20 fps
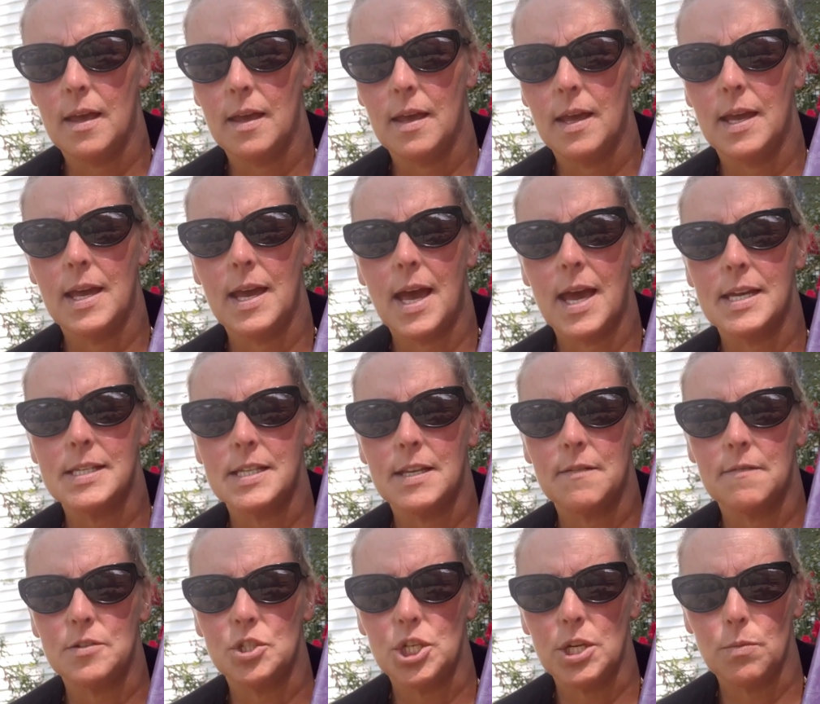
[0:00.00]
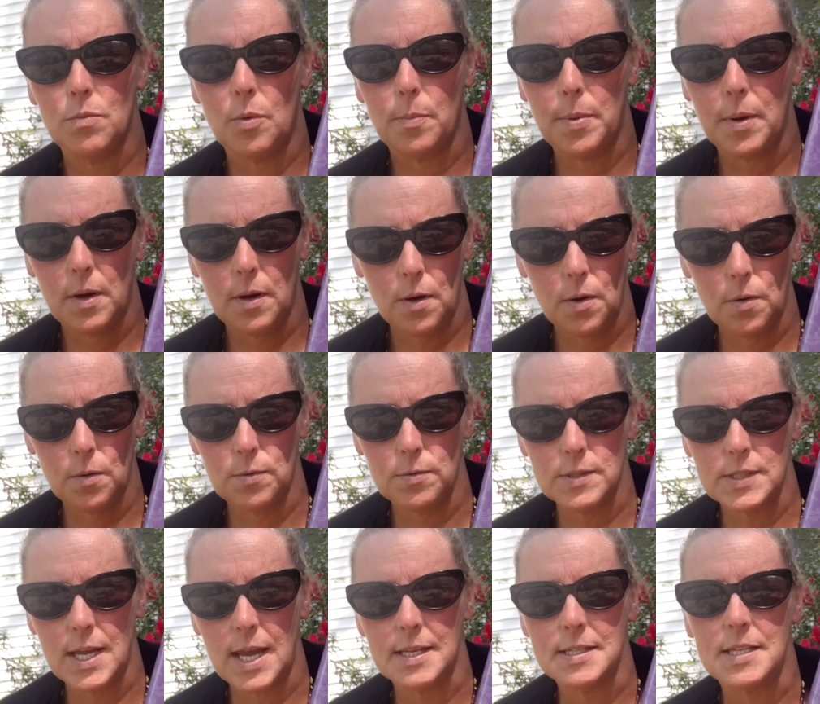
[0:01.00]
he asks if she will
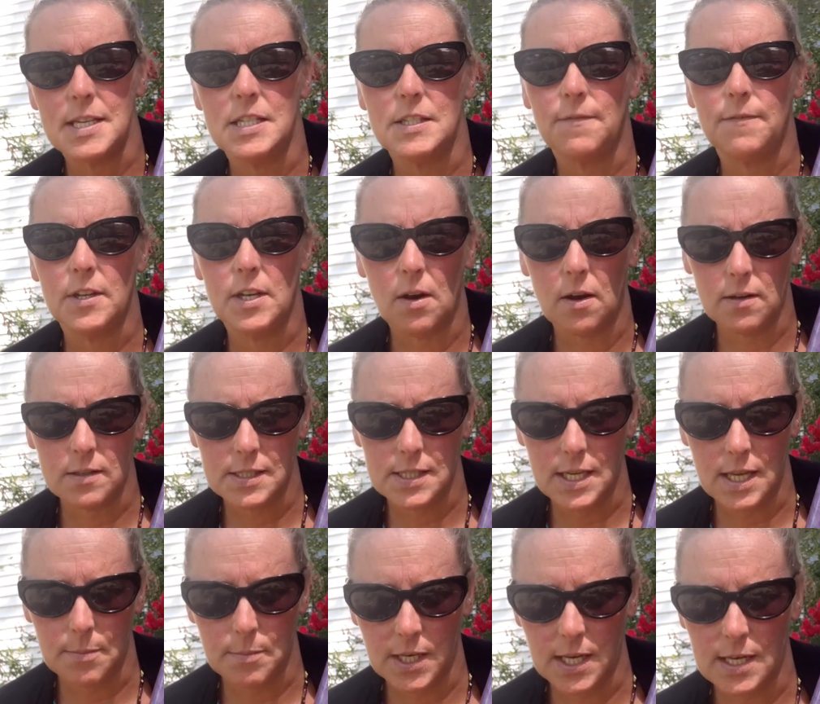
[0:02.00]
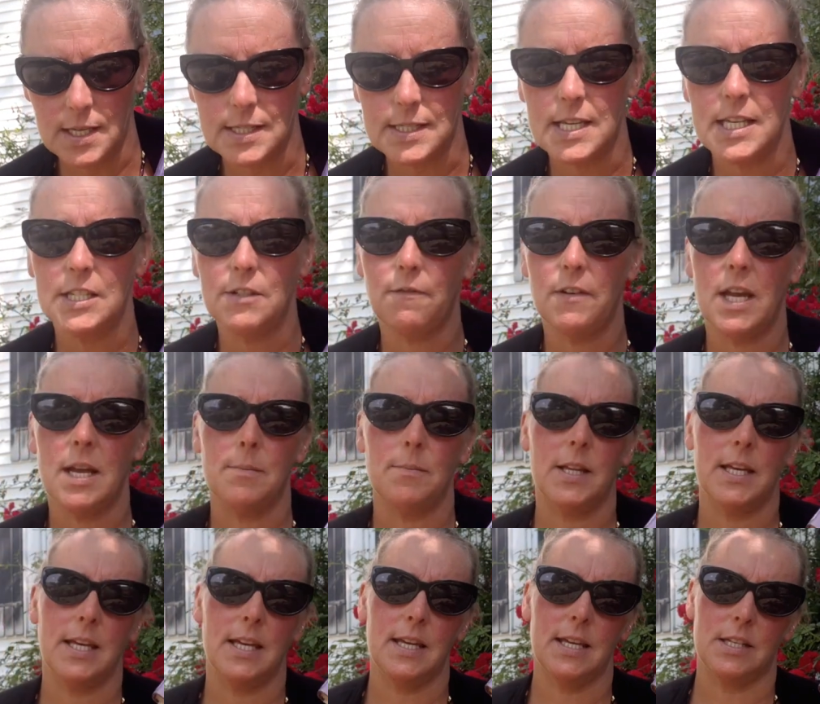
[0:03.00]
pose as his fiance because his
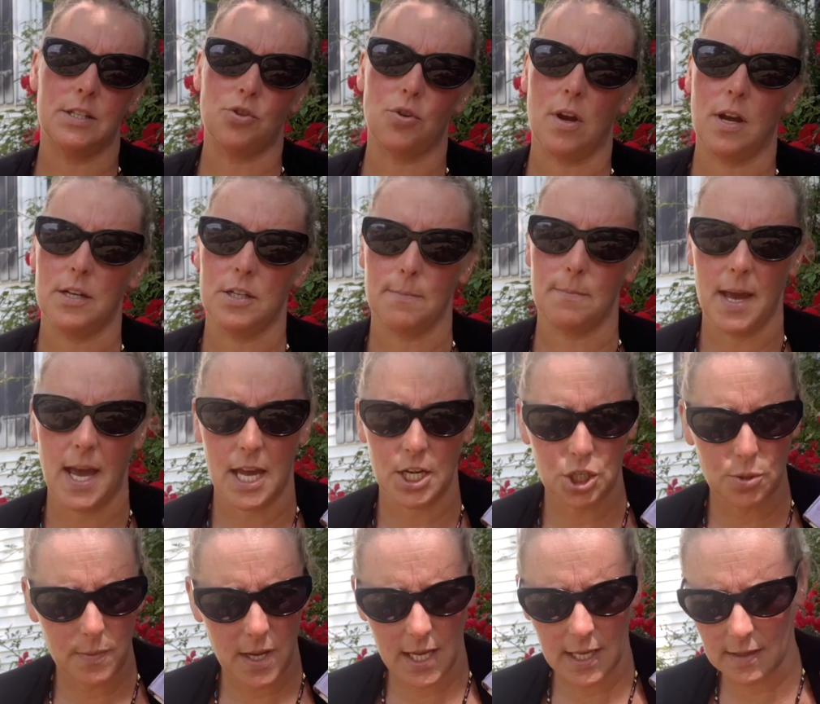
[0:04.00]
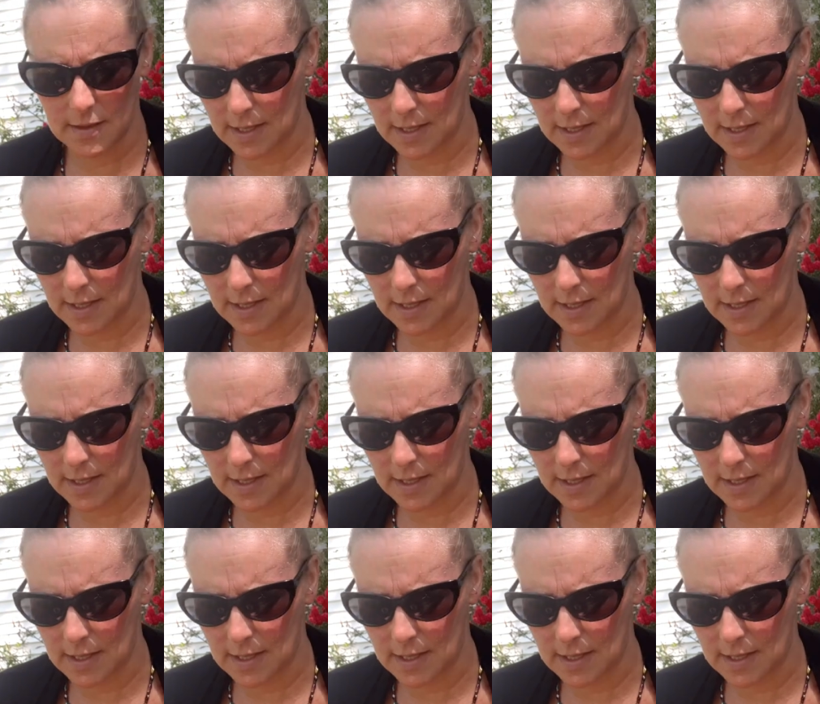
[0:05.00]
family is trying to matchmake